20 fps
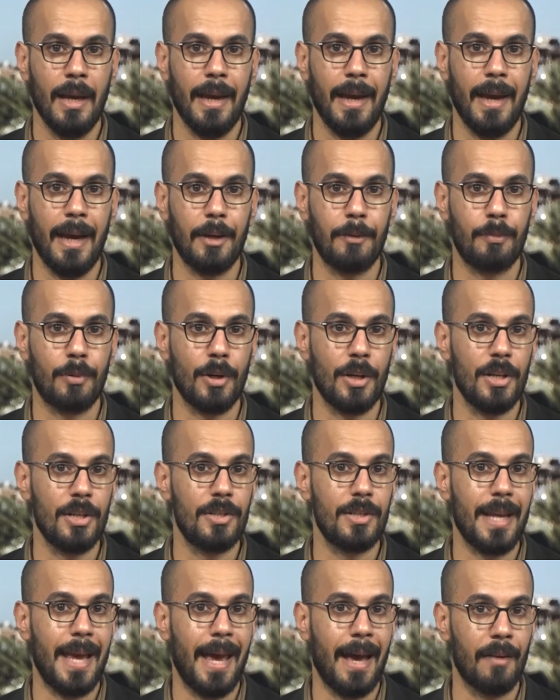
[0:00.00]
head
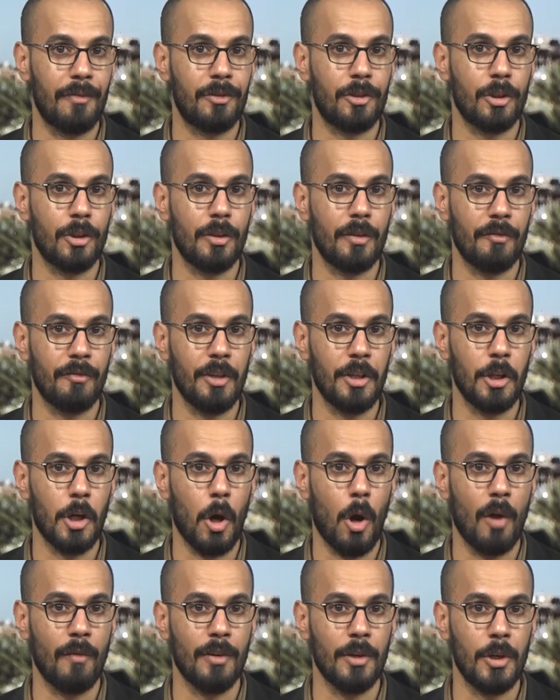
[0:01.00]
priest after
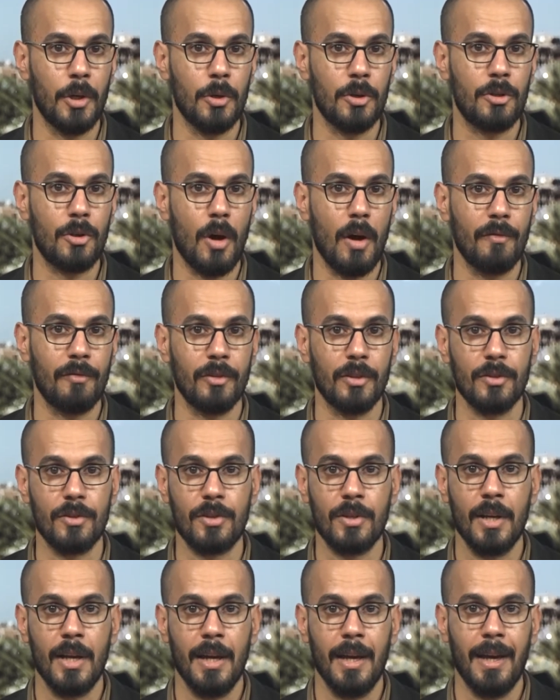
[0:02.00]
video of a news
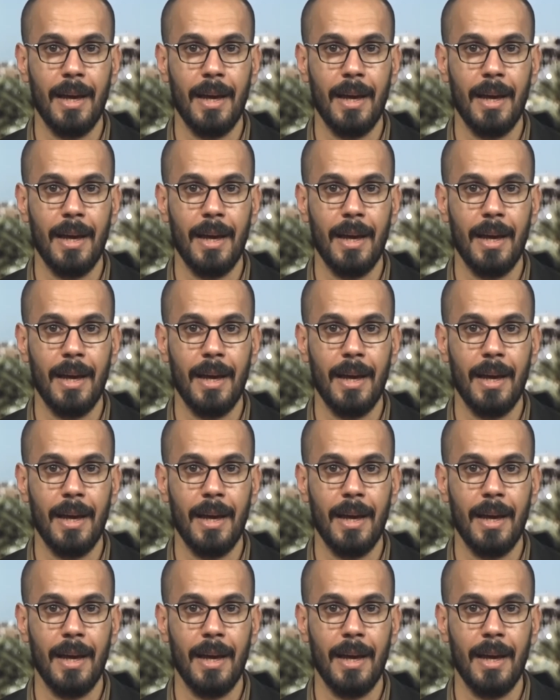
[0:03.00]
conference